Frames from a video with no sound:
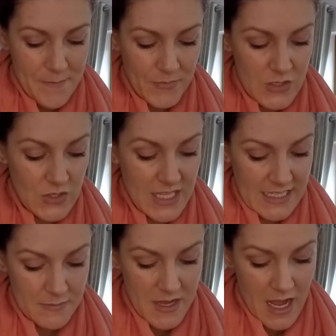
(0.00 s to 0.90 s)
So
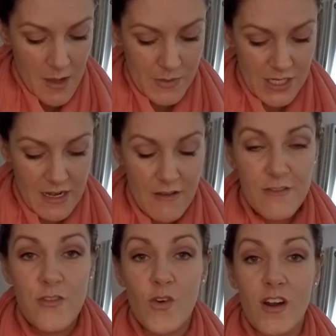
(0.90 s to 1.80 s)
that's my option
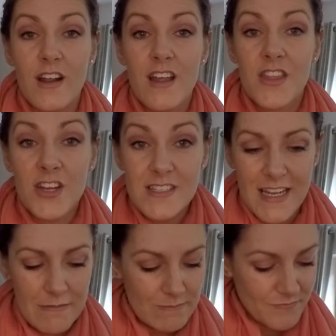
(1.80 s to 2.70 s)
for Thursday.